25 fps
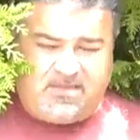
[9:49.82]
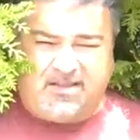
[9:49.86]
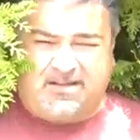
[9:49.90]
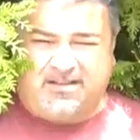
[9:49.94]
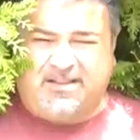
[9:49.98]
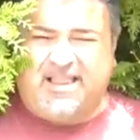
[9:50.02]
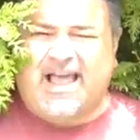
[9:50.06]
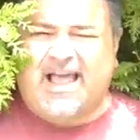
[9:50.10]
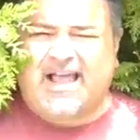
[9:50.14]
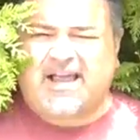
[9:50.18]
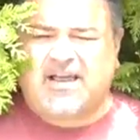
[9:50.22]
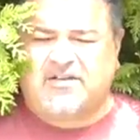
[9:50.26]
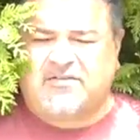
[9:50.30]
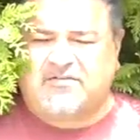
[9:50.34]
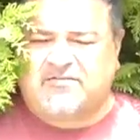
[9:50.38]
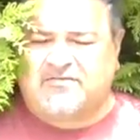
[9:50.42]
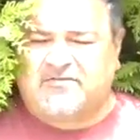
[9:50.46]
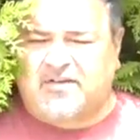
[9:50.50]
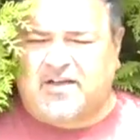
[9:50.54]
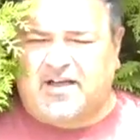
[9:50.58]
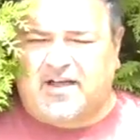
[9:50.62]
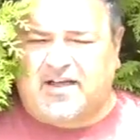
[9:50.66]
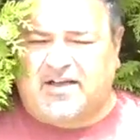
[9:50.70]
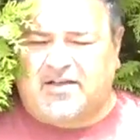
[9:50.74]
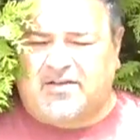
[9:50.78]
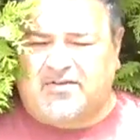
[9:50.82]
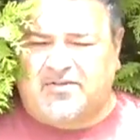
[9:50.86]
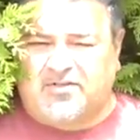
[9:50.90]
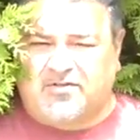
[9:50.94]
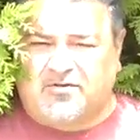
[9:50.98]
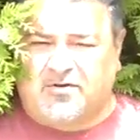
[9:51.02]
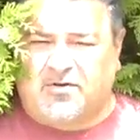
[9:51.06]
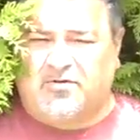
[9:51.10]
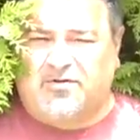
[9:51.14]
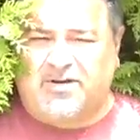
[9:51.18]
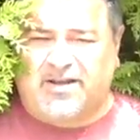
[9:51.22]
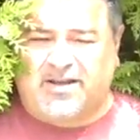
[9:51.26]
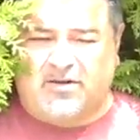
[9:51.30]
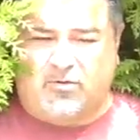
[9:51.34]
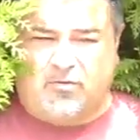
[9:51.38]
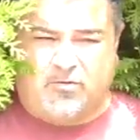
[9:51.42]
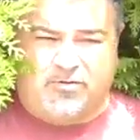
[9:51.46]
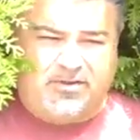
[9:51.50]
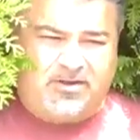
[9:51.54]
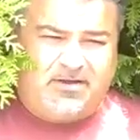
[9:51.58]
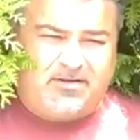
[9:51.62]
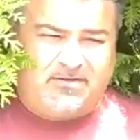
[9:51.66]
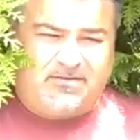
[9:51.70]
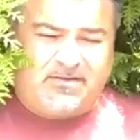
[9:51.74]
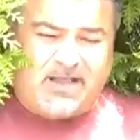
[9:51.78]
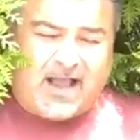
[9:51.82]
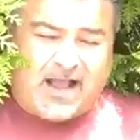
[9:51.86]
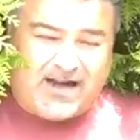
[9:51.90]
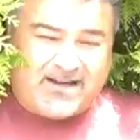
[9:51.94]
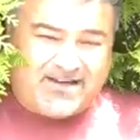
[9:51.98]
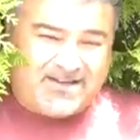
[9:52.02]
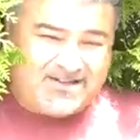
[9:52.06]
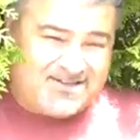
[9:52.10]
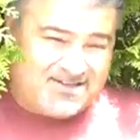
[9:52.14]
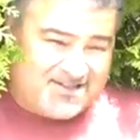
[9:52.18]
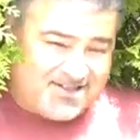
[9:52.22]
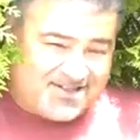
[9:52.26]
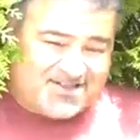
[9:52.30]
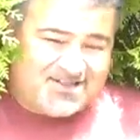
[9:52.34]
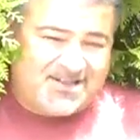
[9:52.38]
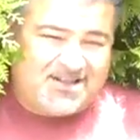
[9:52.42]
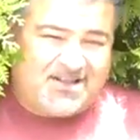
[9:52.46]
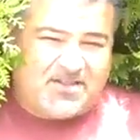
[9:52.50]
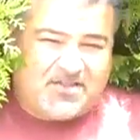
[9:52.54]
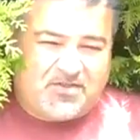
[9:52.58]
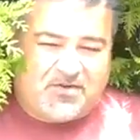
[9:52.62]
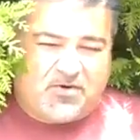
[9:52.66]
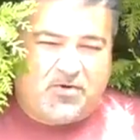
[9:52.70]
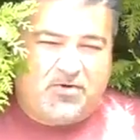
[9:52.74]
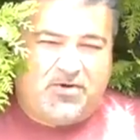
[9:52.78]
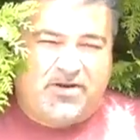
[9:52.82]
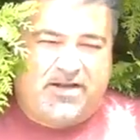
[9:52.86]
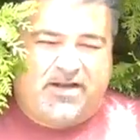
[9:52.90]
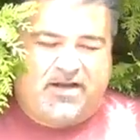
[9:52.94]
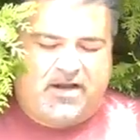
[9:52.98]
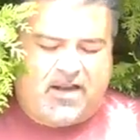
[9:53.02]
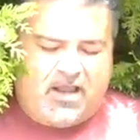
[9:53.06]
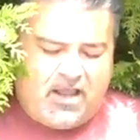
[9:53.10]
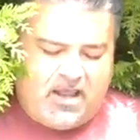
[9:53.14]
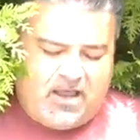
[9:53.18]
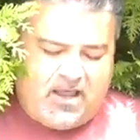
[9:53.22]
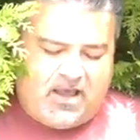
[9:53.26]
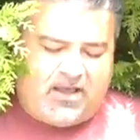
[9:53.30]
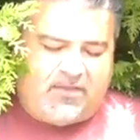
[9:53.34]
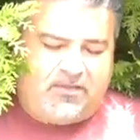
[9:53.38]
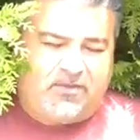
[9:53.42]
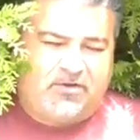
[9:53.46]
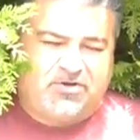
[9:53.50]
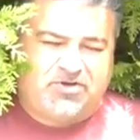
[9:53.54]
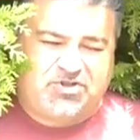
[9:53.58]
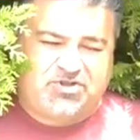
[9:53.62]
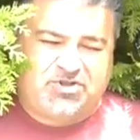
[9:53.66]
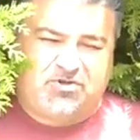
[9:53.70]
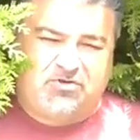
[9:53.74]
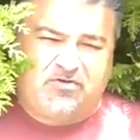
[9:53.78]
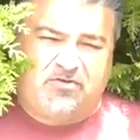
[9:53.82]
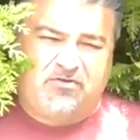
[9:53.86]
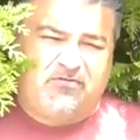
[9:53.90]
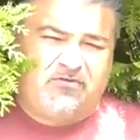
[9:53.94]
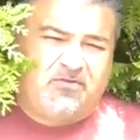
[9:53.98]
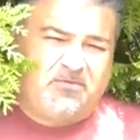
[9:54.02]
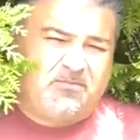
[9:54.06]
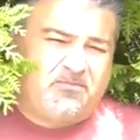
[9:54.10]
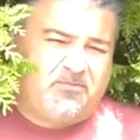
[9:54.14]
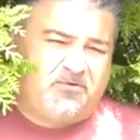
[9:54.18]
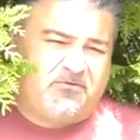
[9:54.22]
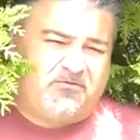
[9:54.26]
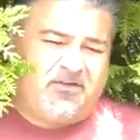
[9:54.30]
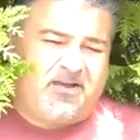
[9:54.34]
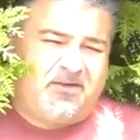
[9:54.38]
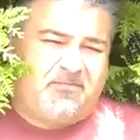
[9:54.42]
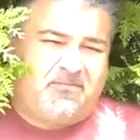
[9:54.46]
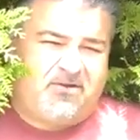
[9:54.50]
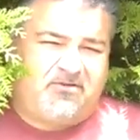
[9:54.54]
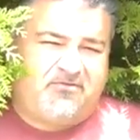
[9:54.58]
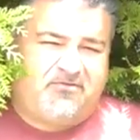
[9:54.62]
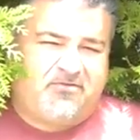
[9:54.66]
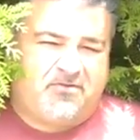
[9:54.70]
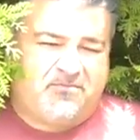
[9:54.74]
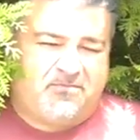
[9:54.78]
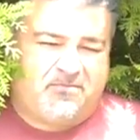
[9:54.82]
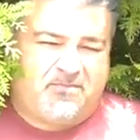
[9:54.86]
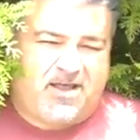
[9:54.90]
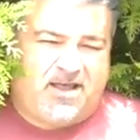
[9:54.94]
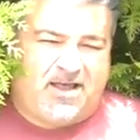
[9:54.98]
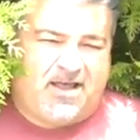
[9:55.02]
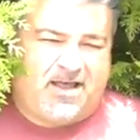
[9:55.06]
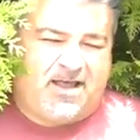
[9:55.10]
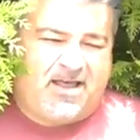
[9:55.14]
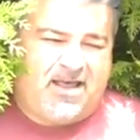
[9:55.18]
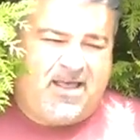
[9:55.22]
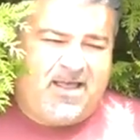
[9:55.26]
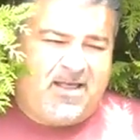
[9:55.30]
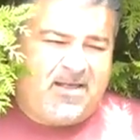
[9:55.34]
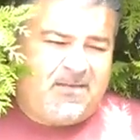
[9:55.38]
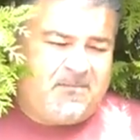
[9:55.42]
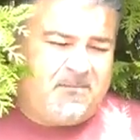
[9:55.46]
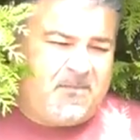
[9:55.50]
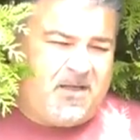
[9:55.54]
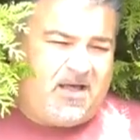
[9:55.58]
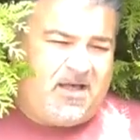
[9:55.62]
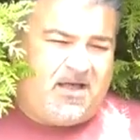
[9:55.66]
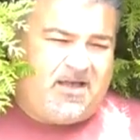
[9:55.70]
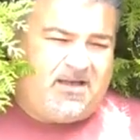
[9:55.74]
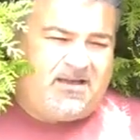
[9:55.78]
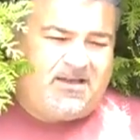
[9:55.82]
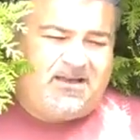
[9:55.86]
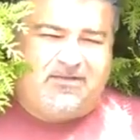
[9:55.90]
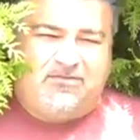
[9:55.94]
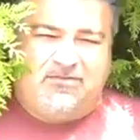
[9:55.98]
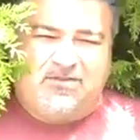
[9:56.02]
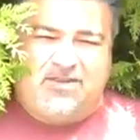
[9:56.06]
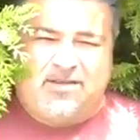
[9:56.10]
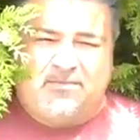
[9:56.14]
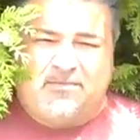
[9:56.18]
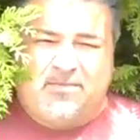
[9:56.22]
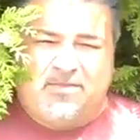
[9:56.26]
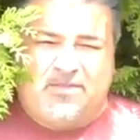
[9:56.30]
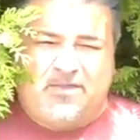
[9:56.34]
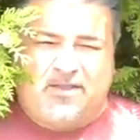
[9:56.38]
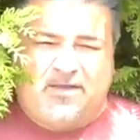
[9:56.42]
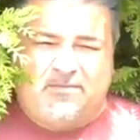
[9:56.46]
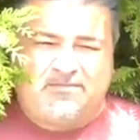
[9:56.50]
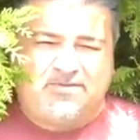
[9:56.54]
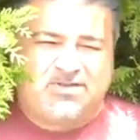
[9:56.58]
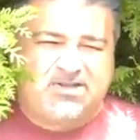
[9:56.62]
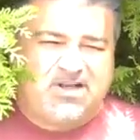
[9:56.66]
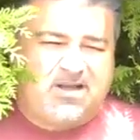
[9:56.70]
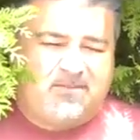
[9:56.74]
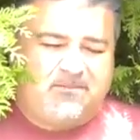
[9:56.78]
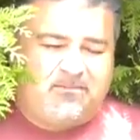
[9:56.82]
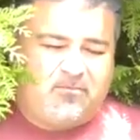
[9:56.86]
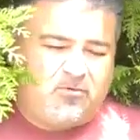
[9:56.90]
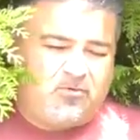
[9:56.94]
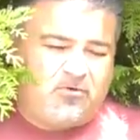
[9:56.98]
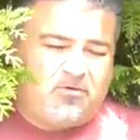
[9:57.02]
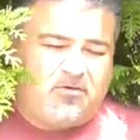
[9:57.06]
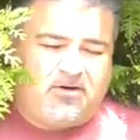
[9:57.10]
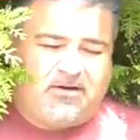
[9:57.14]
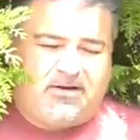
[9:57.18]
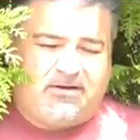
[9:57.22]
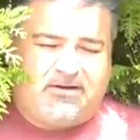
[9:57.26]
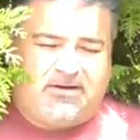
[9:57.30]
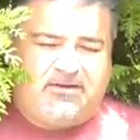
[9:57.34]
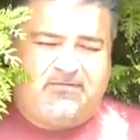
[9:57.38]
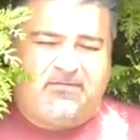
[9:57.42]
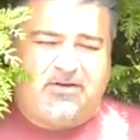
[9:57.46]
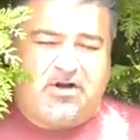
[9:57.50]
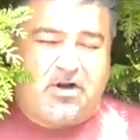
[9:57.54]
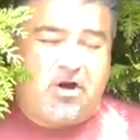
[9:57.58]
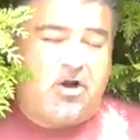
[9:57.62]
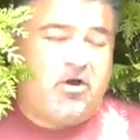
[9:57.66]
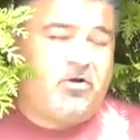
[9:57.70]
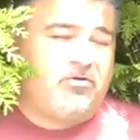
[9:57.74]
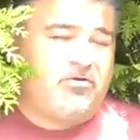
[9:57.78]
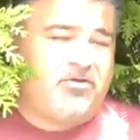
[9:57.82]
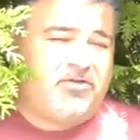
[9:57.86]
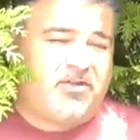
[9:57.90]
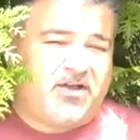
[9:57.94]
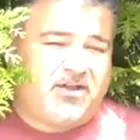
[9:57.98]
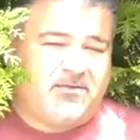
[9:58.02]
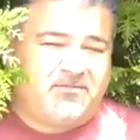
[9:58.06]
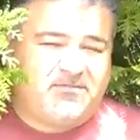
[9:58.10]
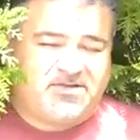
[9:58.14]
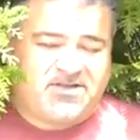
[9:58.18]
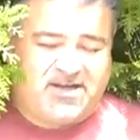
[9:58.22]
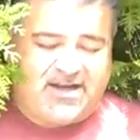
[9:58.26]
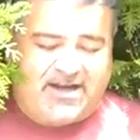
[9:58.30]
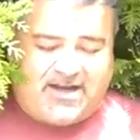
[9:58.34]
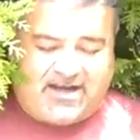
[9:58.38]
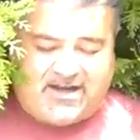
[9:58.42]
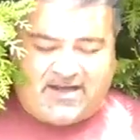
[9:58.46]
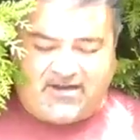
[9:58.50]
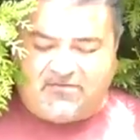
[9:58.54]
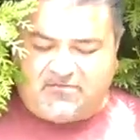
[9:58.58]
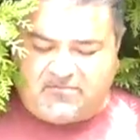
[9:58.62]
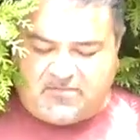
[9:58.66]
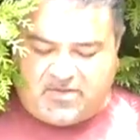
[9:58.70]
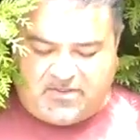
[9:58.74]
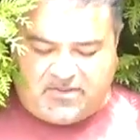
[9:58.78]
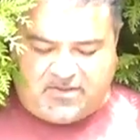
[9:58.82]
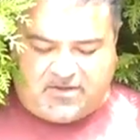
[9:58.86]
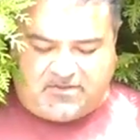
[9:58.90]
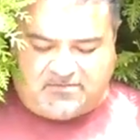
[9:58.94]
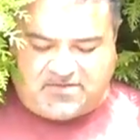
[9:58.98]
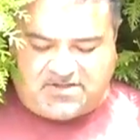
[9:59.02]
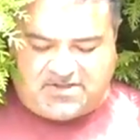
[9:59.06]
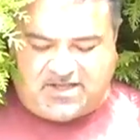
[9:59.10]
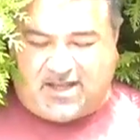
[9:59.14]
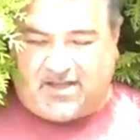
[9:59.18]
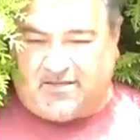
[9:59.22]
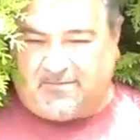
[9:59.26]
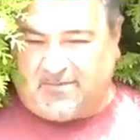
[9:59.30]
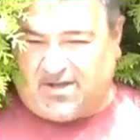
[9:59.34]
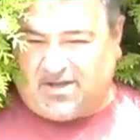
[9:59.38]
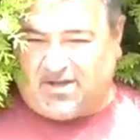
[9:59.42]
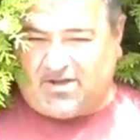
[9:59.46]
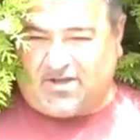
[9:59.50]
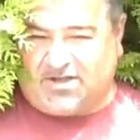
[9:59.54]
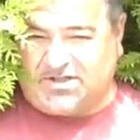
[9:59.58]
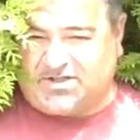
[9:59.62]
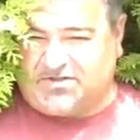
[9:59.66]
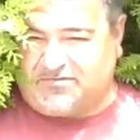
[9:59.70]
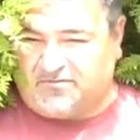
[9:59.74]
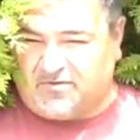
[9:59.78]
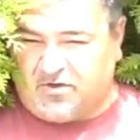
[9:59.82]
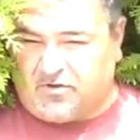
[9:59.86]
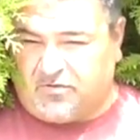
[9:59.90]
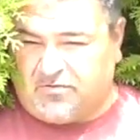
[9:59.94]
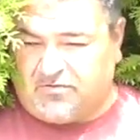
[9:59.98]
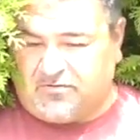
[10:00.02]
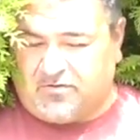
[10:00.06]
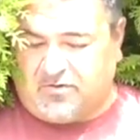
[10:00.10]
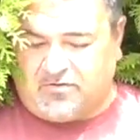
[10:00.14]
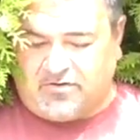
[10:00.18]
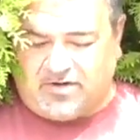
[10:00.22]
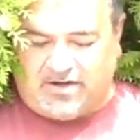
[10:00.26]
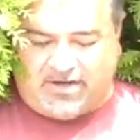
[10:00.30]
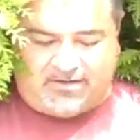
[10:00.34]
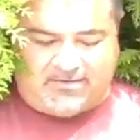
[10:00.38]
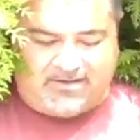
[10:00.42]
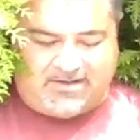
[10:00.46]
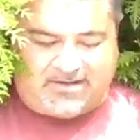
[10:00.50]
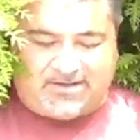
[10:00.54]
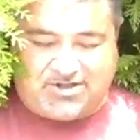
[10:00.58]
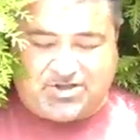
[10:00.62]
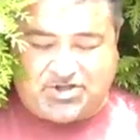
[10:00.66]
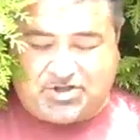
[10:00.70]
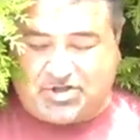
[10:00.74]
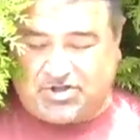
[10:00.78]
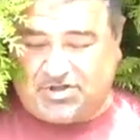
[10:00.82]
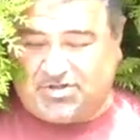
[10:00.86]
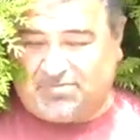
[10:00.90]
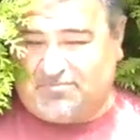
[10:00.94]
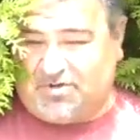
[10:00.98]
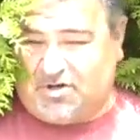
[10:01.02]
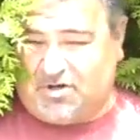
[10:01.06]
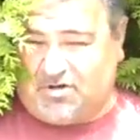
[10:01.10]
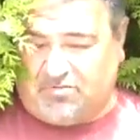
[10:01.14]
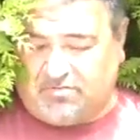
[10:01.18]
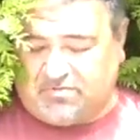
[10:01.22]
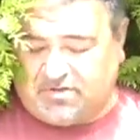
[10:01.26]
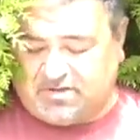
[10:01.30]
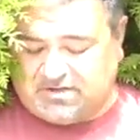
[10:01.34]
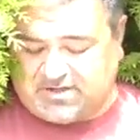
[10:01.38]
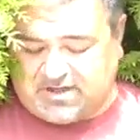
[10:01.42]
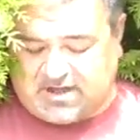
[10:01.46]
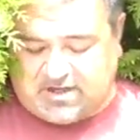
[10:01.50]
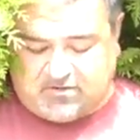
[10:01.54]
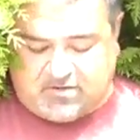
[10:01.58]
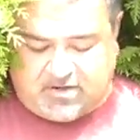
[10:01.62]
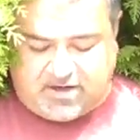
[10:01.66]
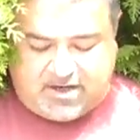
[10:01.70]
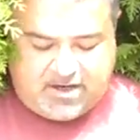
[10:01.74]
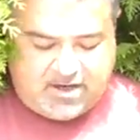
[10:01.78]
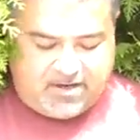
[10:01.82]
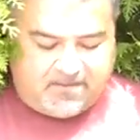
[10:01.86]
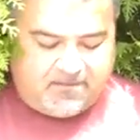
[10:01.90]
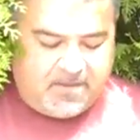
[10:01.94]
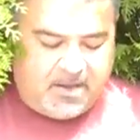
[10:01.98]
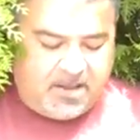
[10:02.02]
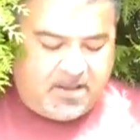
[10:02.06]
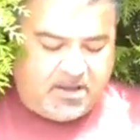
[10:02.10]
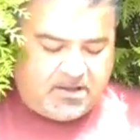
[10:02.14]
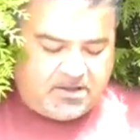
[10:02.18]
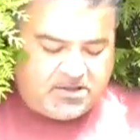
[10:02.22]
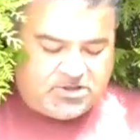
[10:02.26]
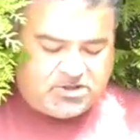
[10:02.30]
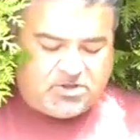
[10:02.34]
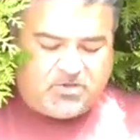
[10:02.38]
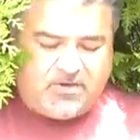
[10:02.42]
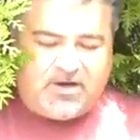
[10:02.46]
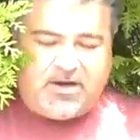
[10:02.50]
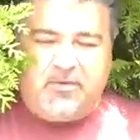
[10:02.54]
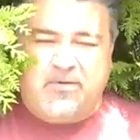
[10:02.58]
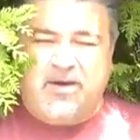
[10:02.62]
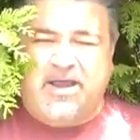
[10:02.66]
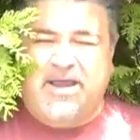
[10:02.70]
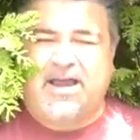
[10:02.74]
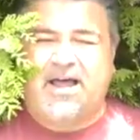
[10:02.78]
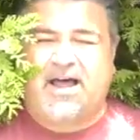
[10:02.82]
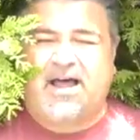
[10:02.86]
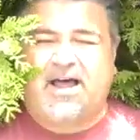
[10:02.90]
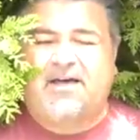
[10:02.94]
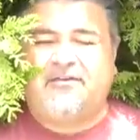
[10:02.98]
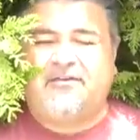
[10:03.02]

lack of throat hit, or the non-existent throat hit on those two of them, prevent me from giving them a thumbs up or even no thumbs. I got to give them a thumbs down because of no throat hit. That's just, you know, that's how I am. So anyway,